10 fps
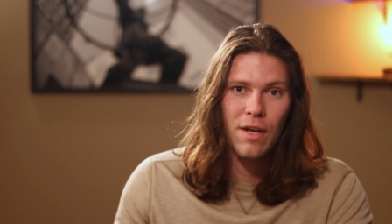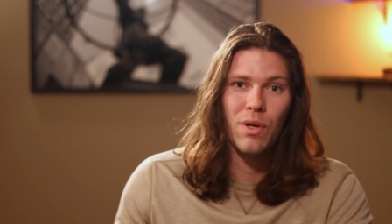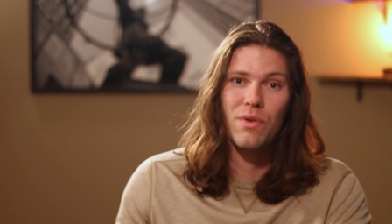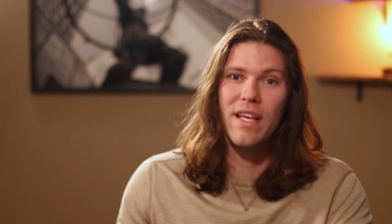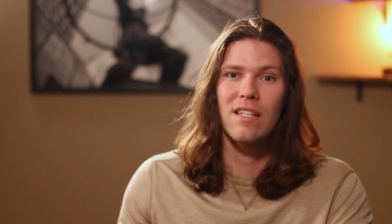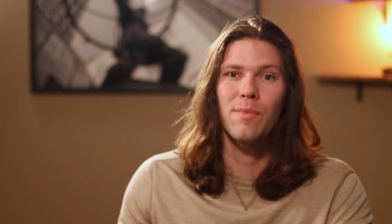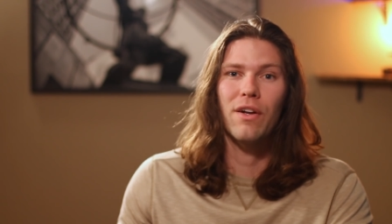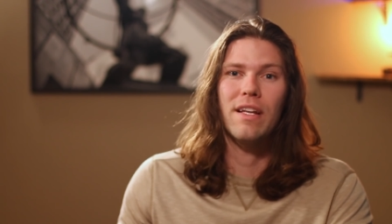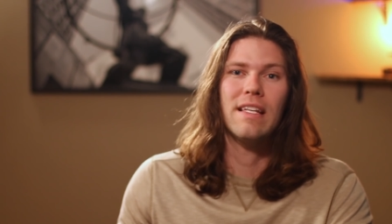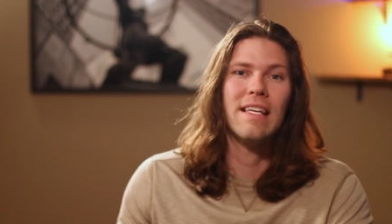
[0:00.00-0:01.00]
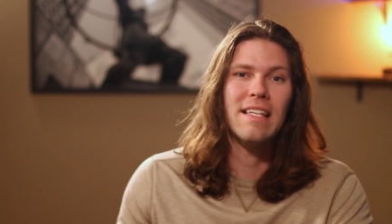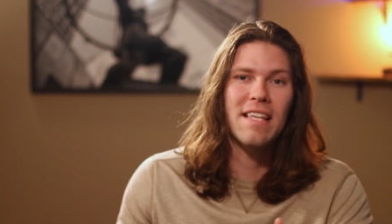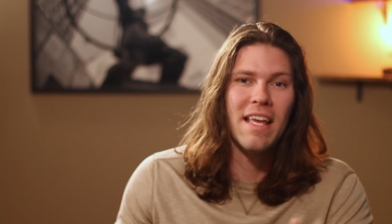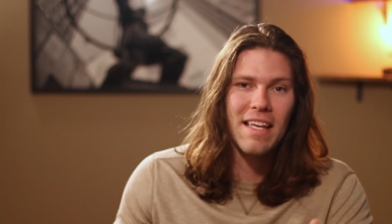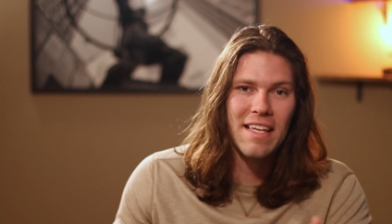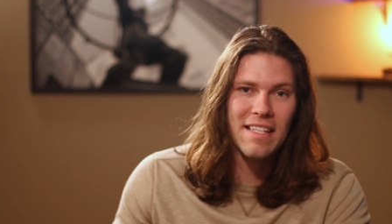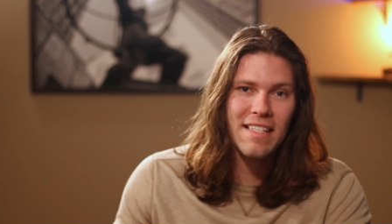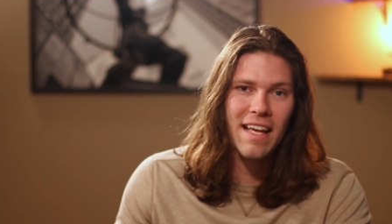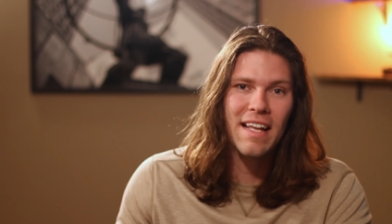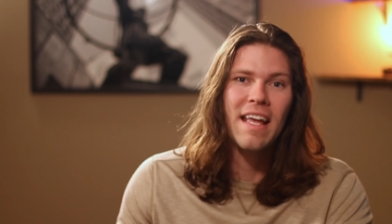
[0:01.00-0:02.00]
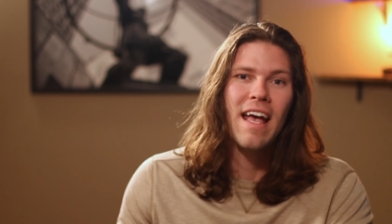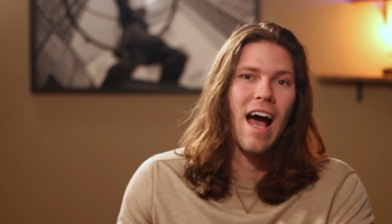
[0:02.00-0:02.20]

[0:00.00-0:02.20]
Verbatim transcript: When he was asked about it, he said,